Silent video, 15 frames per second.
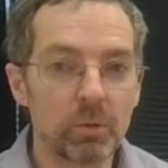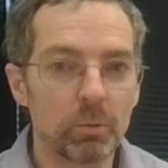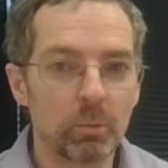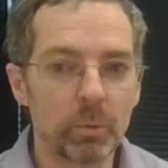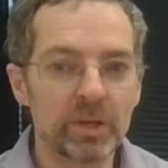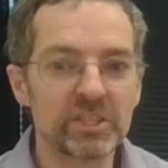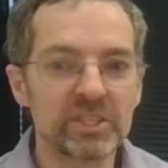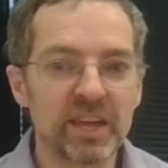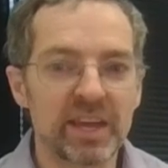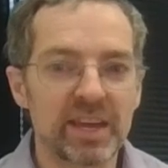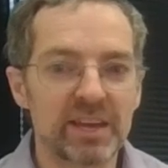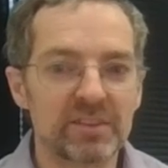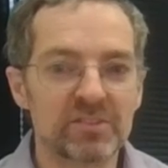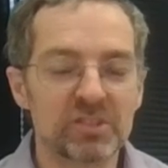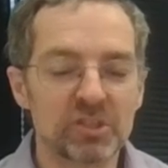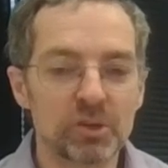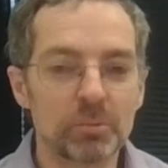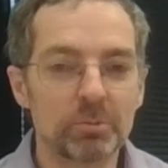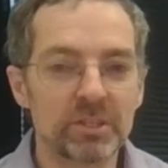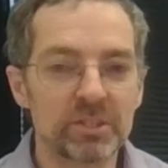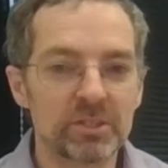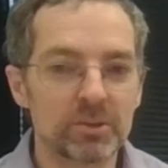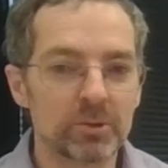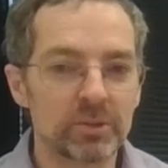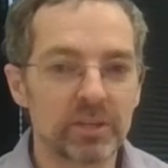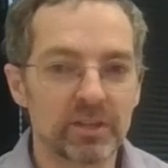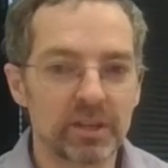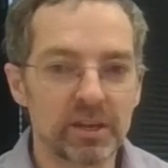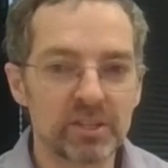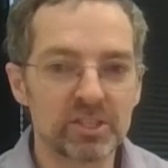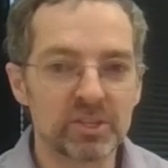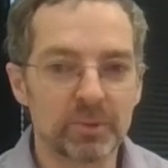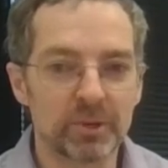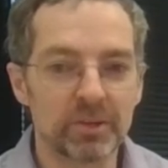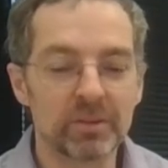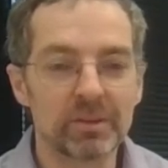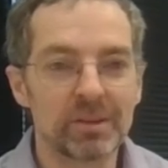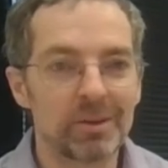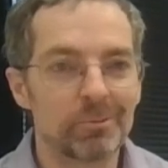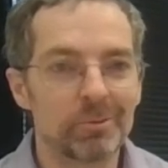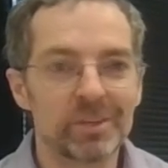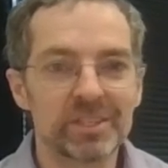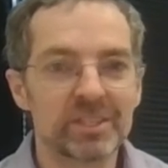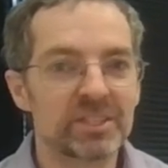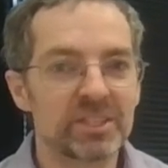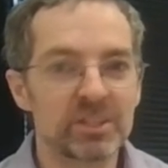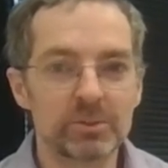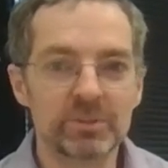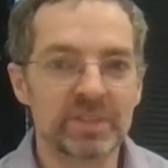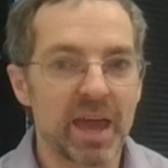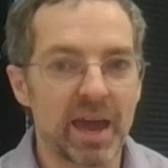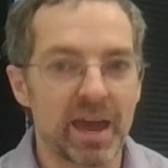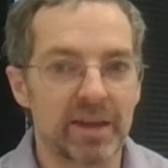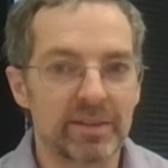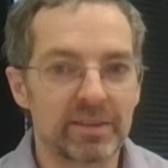which can of soup we sold our customer, we just use that.